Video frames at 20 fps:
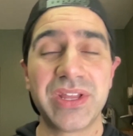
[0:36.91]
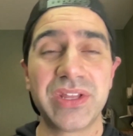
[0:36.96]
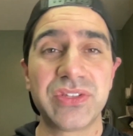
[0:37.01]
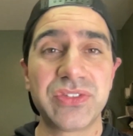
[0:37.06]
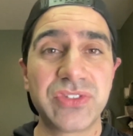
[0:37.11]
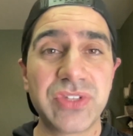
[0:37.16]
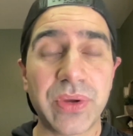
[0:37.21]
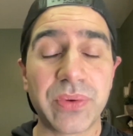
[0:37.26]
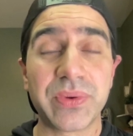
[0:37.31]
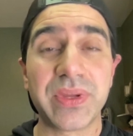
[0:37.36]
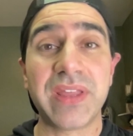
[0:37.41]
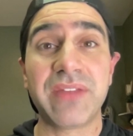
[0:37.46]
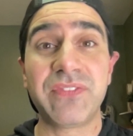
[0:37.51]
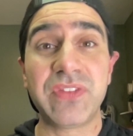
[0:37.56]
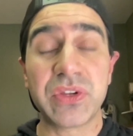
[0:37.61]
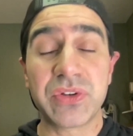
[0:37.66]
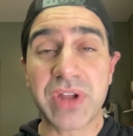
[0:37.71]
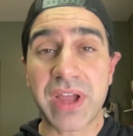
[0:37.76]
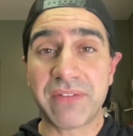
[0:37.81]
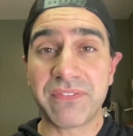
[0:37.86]
So, if
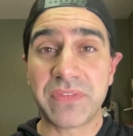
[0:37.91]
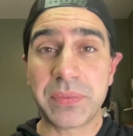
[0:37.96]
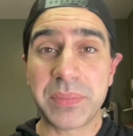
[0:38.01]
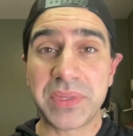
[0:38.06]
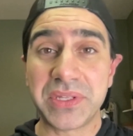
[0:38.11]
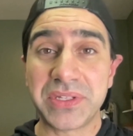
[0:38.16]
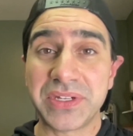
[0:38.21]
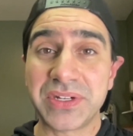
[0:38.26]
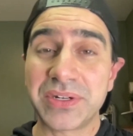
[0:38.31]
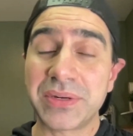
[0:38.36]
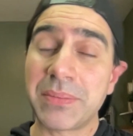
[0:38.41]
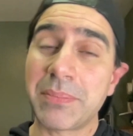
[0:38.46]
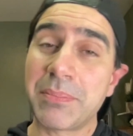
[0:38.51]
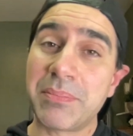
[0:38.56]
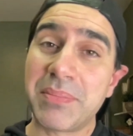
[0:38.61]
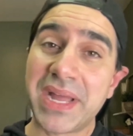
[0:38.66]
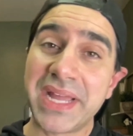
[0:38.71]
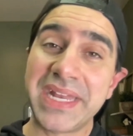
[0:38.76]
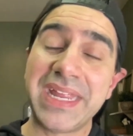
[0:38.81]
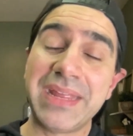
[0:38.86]
you're not familiar,
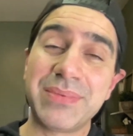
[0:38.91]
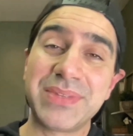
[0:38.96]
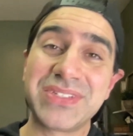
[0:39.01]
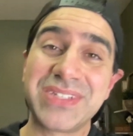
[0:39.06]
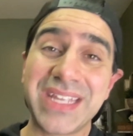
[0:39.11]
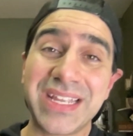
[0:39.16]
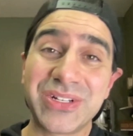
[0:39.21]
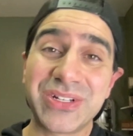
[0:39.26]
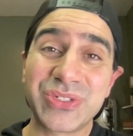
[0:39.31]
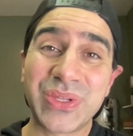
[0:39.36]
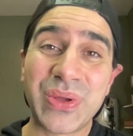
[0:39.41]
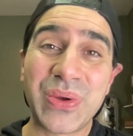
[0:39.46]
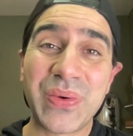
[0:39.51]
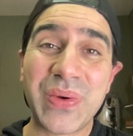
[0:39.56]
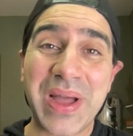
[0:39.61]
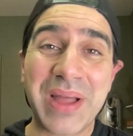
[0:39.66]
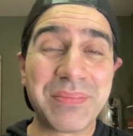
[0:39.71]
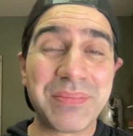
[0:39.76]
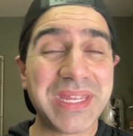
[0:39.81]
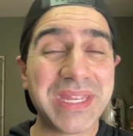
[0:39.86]
my name is Angelo.
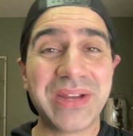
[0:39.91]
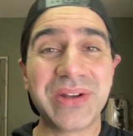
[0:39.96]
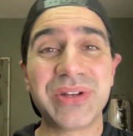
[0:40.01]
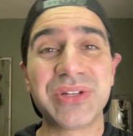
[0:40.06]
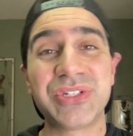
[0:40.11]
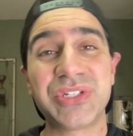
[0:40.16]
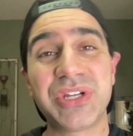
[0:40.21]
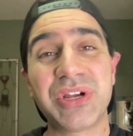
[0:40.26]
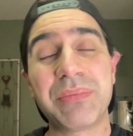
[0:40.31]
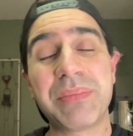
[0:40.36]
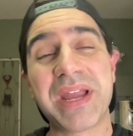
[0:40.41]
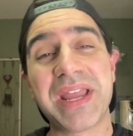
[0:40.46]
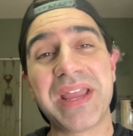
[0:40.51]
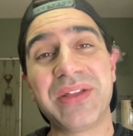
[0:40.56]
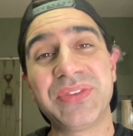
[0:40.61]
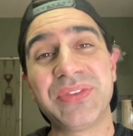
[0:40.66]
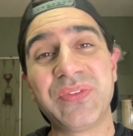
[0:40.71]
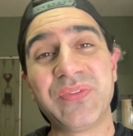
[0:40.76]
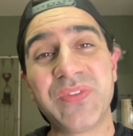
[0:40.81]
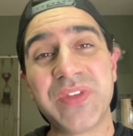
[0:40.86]
I'm here to share my
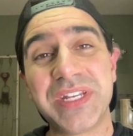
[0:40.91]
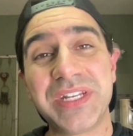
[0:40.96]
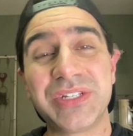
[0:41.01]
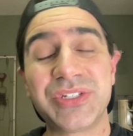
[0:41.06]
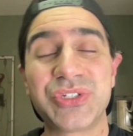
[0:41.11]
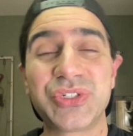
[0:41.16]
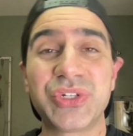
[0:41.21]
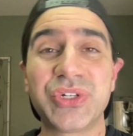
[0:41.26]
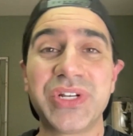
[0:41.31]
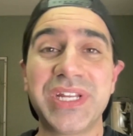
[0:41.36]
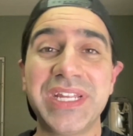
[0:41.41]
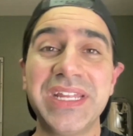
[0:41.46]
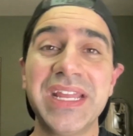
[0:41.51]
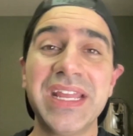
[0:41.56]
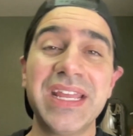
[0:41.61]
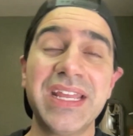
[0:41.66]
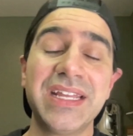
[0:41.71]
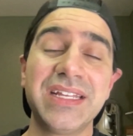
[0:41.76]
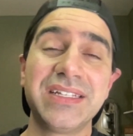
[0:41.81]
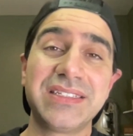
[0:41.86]
health and fitness journey
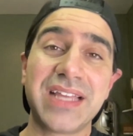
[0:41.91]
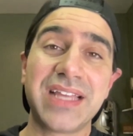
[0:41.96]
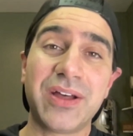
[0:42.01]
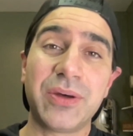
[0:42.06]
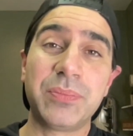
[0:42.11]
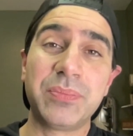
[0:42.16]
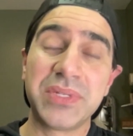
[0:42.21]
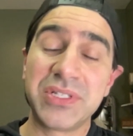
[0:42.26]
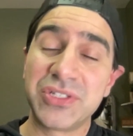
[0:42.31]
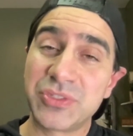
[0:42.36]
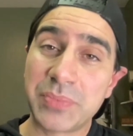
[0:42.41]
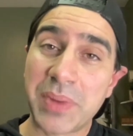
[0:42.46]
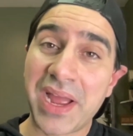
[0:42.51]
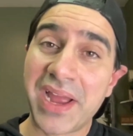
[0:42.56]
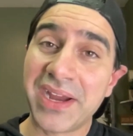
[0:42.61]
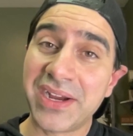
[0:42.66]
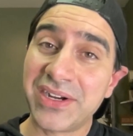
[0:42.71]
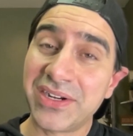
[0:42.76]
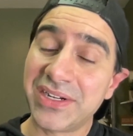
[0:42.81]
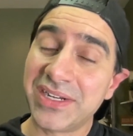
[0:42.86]
to help
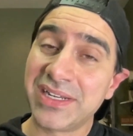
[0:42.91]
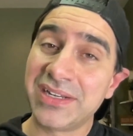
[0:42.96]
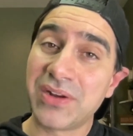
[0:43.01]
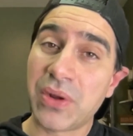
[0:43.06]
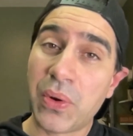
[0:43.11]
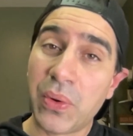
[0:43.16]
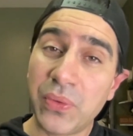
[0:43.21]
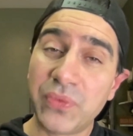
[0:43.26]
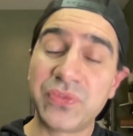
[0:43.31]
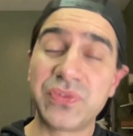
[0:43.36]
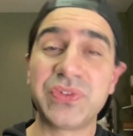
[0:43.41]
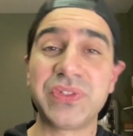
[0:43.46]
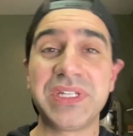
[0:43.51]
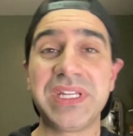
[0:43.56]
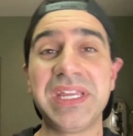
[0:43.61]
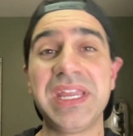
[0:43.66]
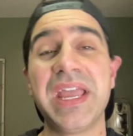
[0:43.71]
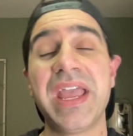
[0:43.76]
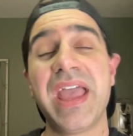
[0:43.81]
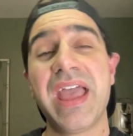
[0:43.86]
inspire and
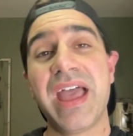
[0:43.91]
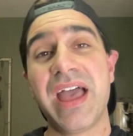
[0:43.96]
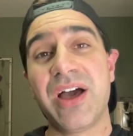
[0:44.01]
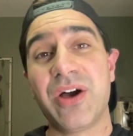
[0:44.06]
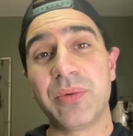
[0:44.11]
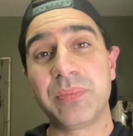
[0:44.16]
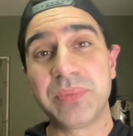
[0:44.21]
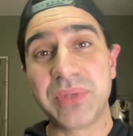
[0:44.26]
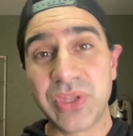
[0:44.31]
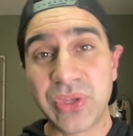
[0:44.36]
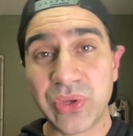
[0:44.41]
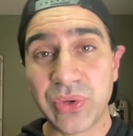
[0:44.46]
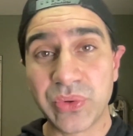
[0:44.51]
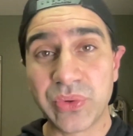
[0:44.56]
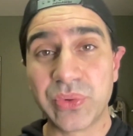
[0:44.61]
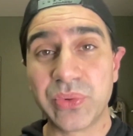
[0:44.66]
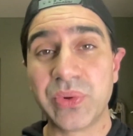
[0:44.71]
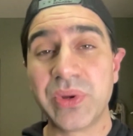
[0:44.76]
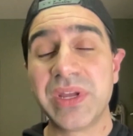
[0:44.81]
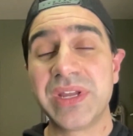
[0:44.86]
hopefully help
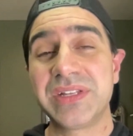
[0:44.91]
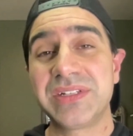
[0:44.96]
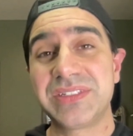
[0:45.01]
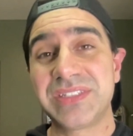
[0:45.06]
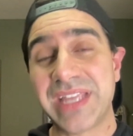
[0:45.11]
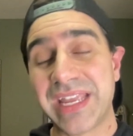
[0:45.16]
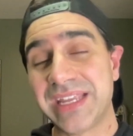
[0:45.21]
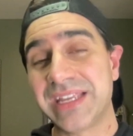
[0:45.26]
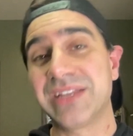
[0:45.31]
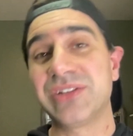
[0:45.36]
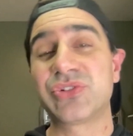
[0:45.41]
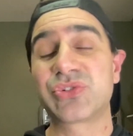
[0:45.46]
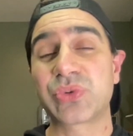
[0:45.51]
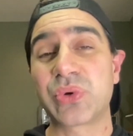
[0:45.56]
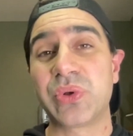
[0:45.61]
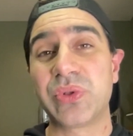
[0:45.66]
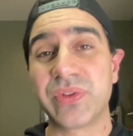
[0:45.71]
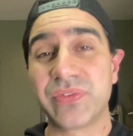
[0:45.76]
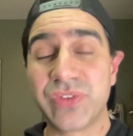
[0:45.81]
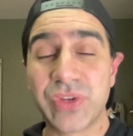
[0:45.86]
you take
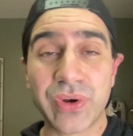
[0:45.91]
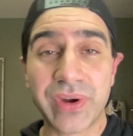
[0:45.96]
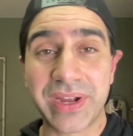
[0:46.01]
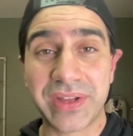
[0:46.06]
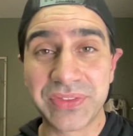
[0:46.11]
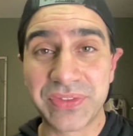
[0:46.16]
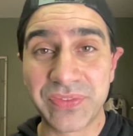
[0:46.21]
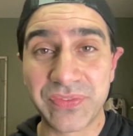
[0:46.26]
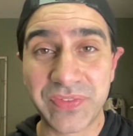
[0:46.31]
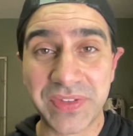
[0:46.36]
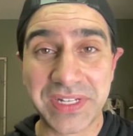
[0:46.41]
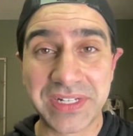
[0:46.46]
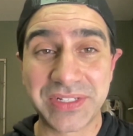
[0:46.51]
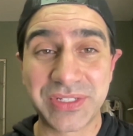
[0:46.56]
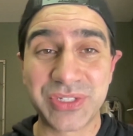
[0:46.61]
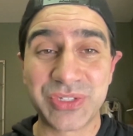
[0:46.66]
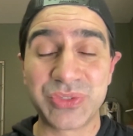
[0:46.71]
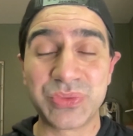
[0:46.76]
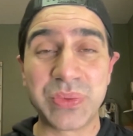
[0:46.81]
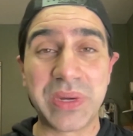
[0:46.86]
control of your health and
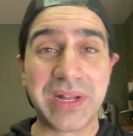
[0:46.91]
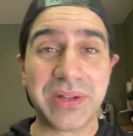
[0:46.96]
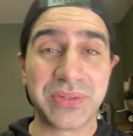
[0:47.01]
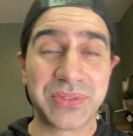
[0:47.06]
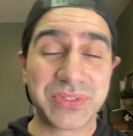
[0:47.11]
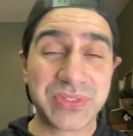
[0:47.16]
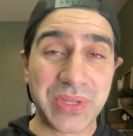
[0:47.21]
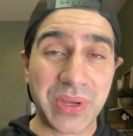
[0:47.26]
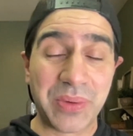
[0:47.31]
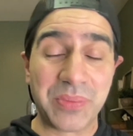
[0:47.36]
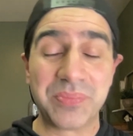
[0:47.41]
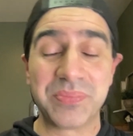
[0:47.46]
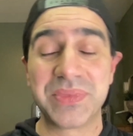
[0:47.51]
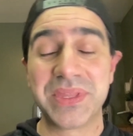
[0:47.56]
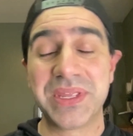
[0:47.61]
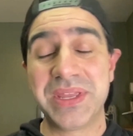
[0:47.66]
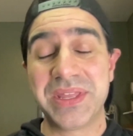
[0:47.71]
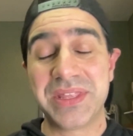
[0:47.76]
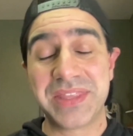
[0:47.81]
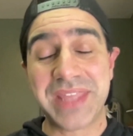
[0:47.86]
fitness as well. So,
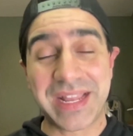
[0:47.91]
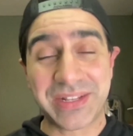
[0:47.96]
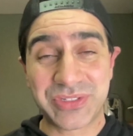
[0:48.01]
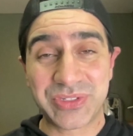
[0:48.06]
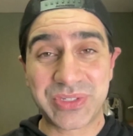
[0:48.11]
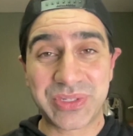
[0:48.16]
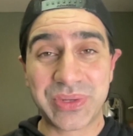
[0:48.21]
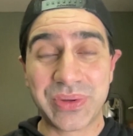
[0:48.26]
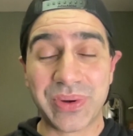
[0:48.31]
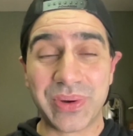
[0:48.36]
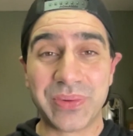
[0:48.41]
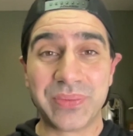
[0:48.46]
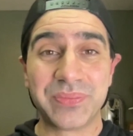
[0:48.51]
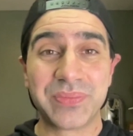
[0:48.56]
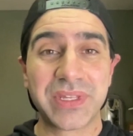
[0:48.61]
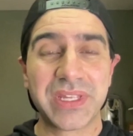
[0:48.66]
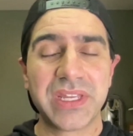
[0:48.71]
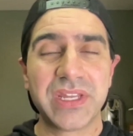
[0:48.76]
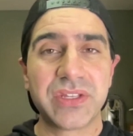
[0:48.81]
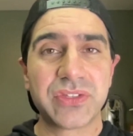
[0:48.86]
that's the goal.
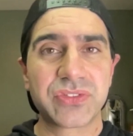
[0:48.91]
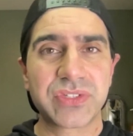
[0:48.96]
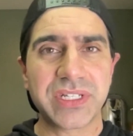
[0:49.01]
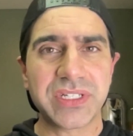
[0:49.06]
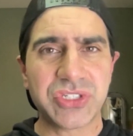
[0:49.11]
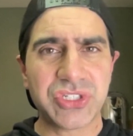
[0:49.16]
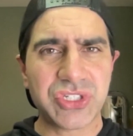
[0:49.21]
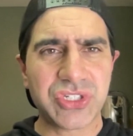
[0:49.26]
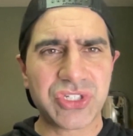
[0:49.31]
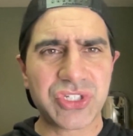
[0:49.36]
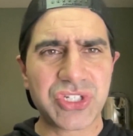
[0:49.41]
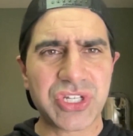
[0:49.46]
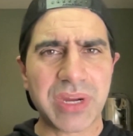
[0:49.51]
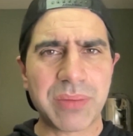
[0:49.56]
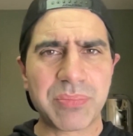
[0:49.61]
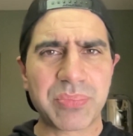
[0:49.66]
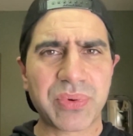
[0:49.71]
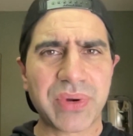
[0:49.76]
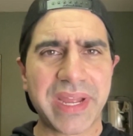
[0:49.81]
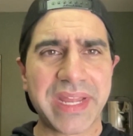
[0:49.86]
So, let's just
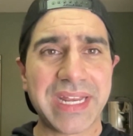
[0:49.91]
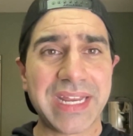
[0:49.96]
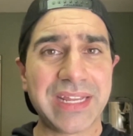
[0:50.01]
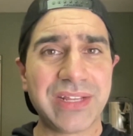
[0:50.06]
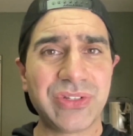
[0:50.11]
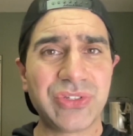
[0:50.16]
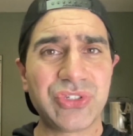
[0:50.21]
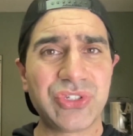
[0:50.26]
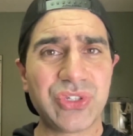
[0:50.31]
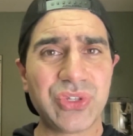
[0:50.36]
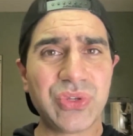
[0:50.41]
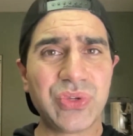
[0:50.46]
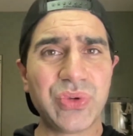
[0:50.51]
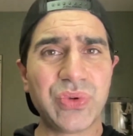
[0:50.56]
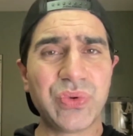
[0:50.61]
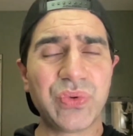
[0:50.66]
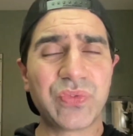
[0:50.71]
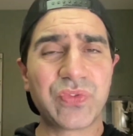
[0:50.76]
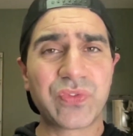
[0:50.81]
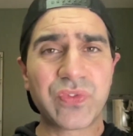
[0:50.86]
jump right
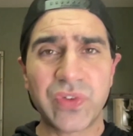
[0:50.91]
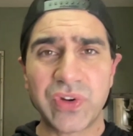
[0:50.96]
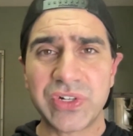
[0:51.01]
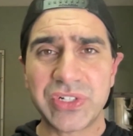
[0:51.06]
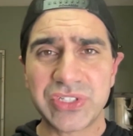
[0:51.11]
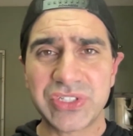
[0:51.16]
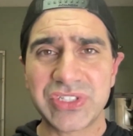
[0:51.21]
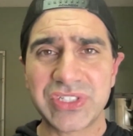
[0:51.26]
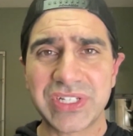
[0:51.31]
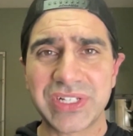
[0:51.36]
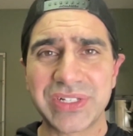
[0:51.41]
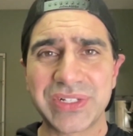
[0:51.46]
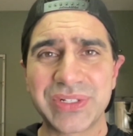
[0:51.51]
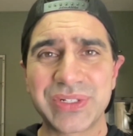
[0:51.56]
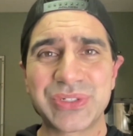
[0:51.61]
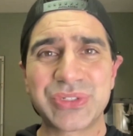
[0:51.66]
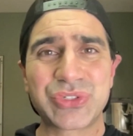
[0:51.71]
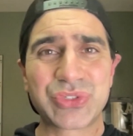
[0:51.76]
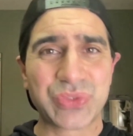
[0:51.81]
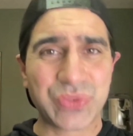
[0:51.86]
into first
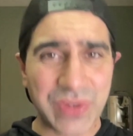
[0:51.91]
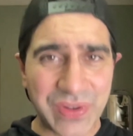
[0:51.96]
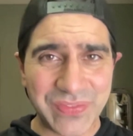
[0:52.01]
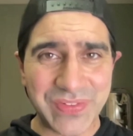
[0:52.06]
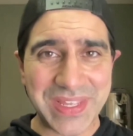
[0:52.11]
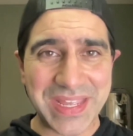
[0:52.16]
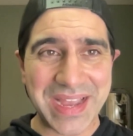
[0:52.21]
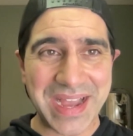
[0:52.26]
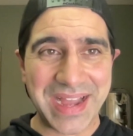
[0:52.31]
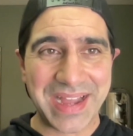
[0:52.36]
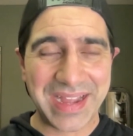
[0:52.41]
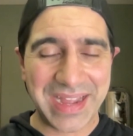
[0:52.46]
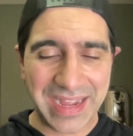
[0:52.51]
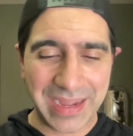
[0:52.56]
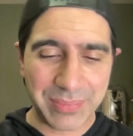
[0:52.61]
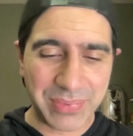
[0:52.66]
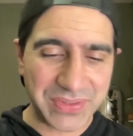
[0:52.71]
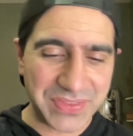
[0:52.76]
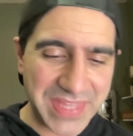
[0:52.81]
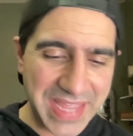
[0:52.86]
trivia. How
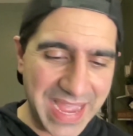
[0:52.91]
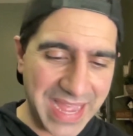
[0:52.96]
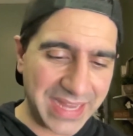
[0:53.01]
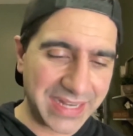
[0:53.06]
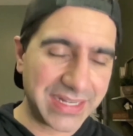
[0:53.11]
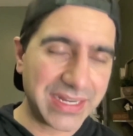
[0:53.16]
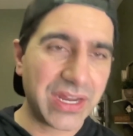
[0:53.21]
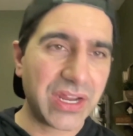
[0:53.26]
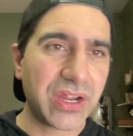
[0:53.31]
about that?